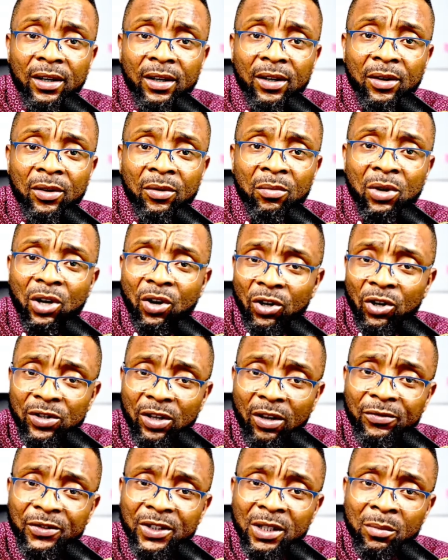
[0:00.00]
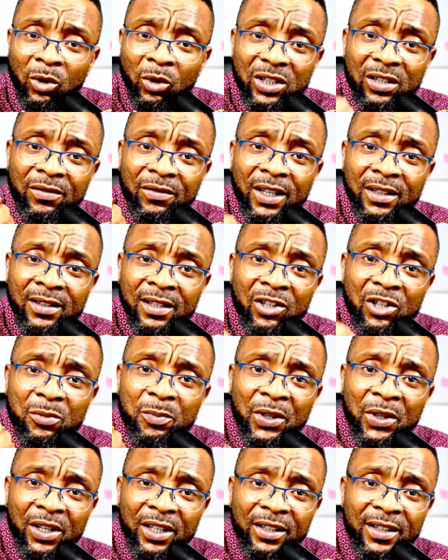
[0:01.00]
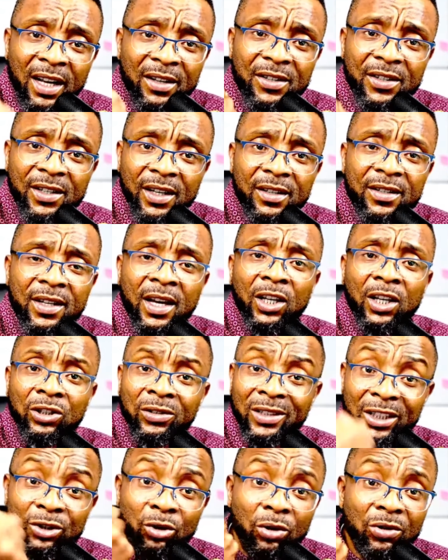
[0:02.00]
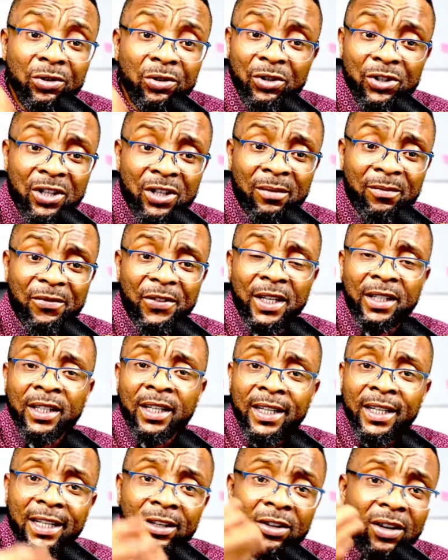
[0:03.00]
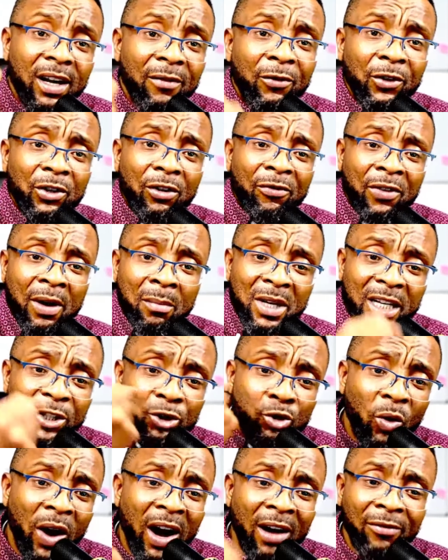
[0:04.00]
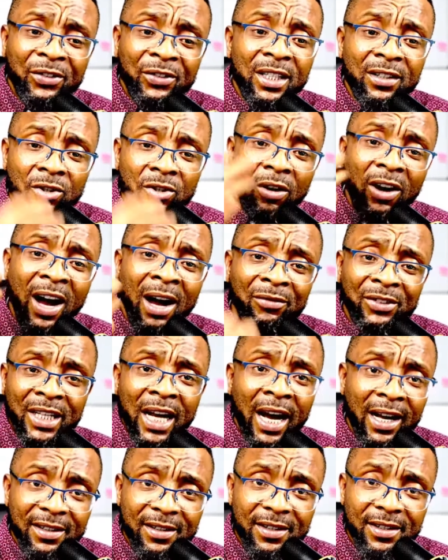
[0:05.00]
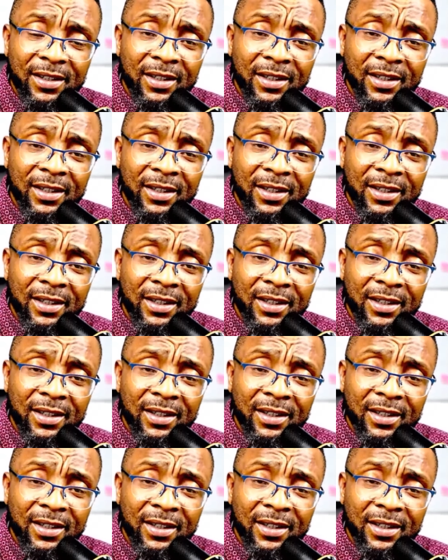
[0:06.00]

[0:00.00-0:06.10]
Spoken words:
because of the motivating spirit that says you need to do something in order for your family to have this or have that,